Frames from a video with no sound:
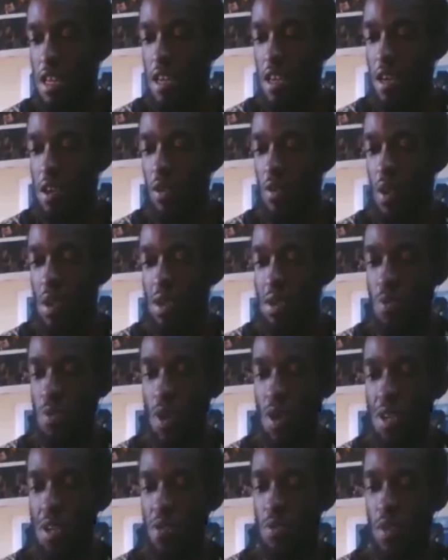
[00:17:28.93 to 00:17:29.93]

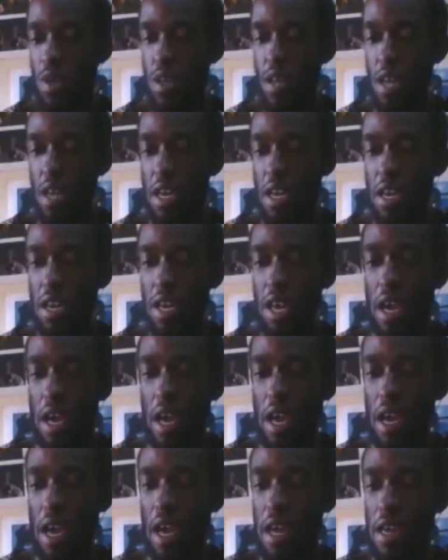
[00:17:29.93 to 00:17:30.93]
what I
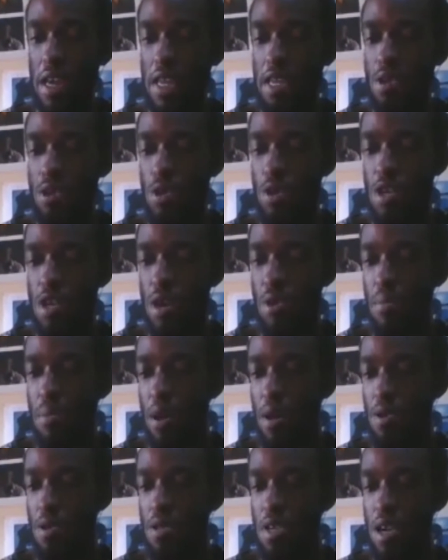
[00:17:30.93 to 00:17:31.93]
can talk
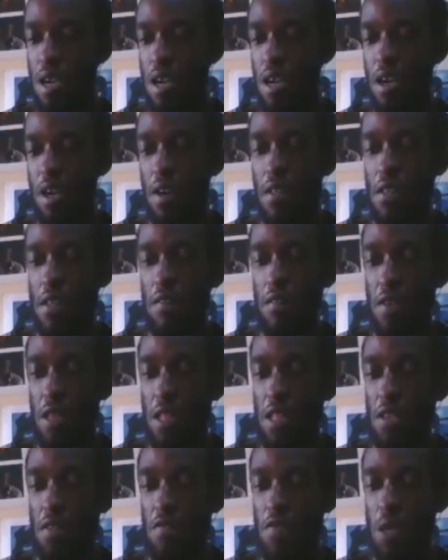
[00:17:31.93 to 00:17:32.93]
about the
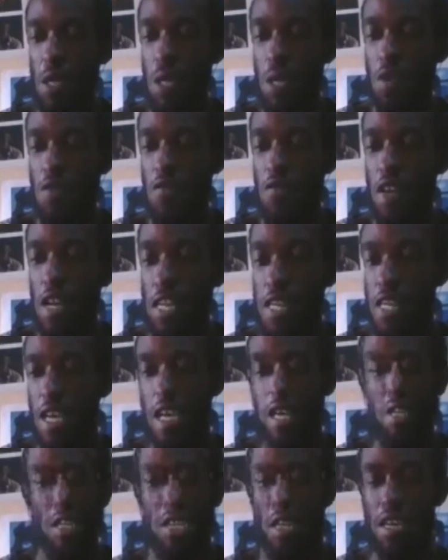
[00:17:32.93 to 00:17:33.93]
visual effects
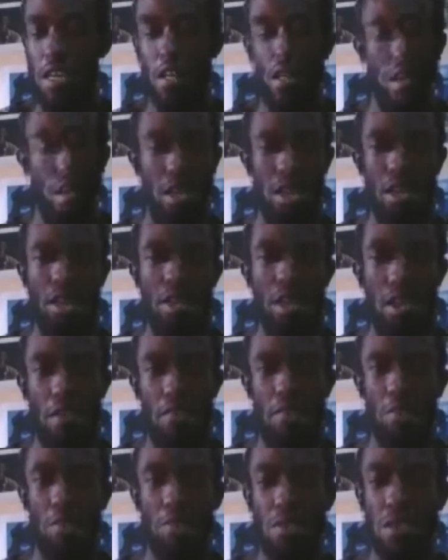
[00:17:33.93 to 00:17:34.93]
as a
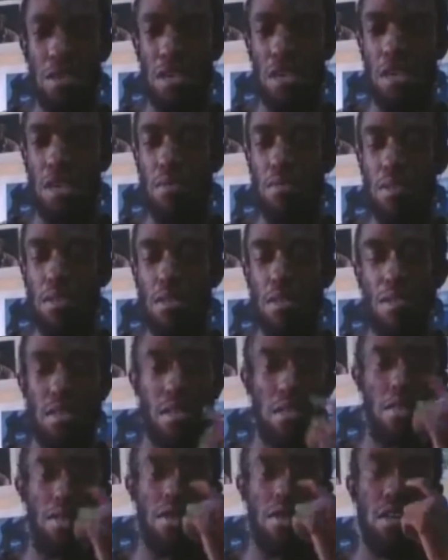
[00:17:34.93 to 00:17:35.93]
very big element.
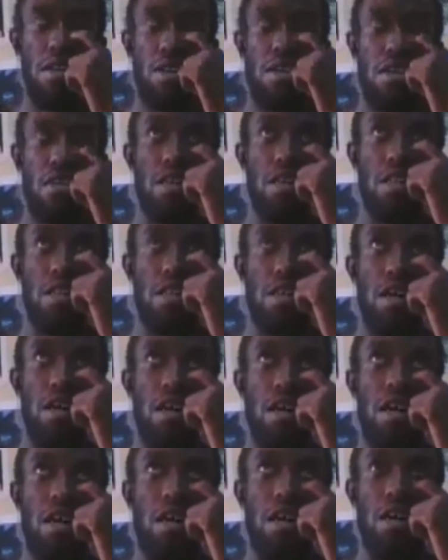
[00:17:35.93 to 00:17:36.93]
Yes,
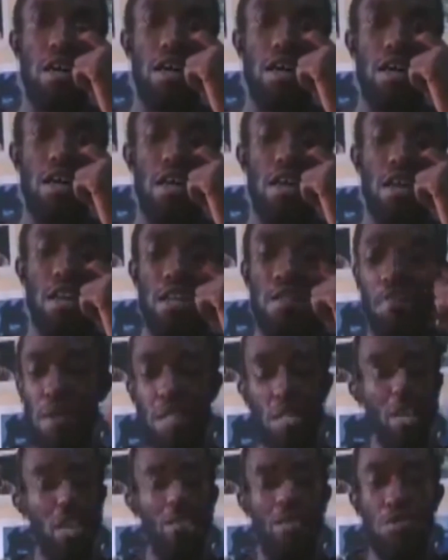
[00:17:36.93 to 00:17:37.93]
it is
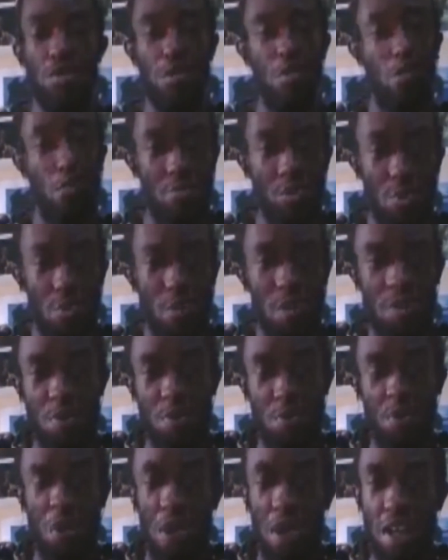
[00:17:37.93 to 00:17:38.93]
basically to solve problems
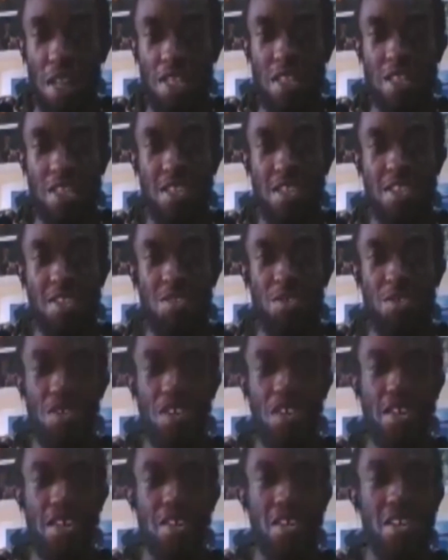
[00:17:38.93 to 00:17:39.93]
for us. You
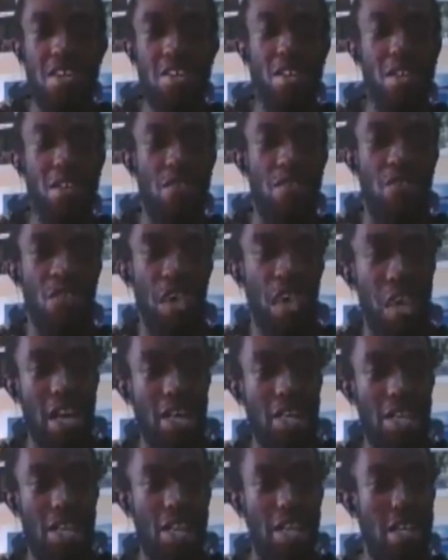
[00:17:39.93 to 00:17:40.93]
get, if the
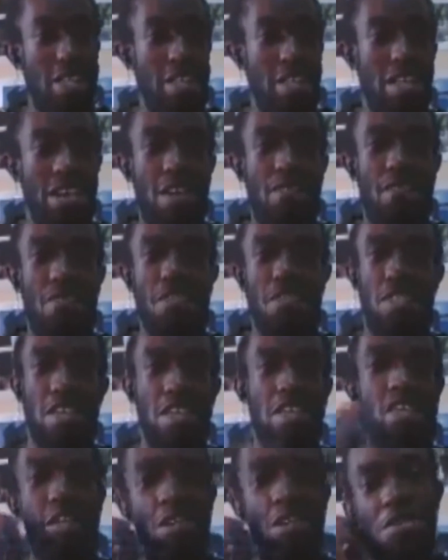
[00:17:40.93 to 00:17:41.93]
actor doesn't have this
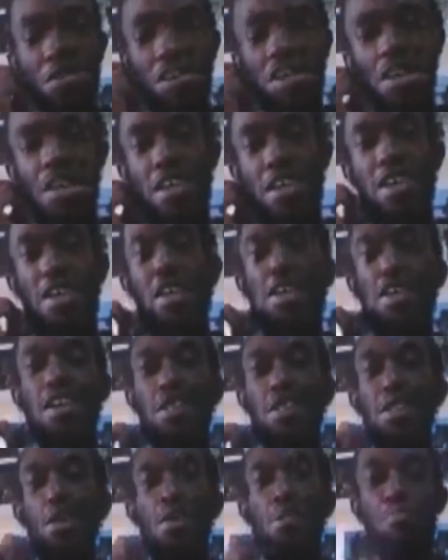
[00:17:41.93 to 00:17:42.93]
earring,
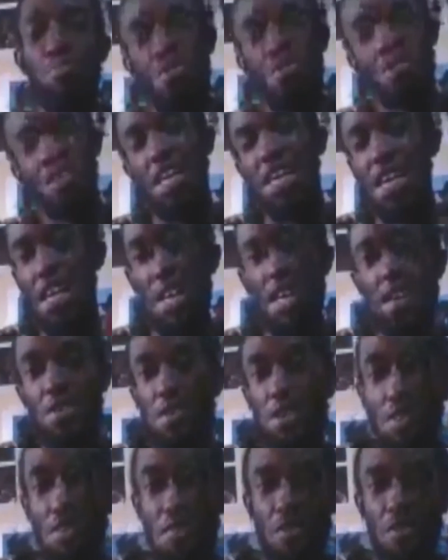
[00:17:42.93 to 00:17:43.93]
they'll put the
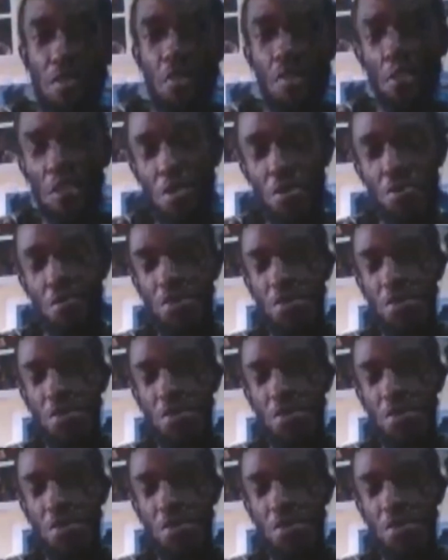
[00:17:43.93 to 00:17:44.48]
earring for you.